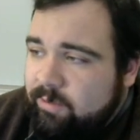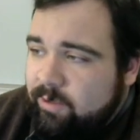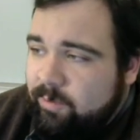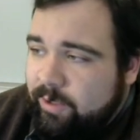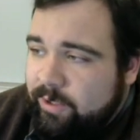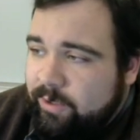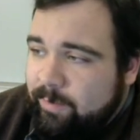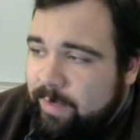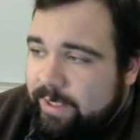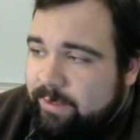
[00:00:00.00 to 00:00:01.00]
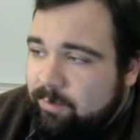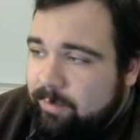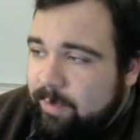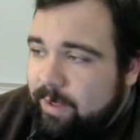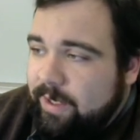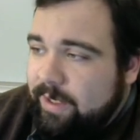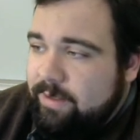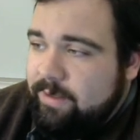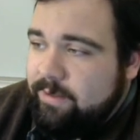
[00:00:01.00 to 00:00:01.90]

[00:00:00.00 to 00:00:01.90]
We want to know the maximum height,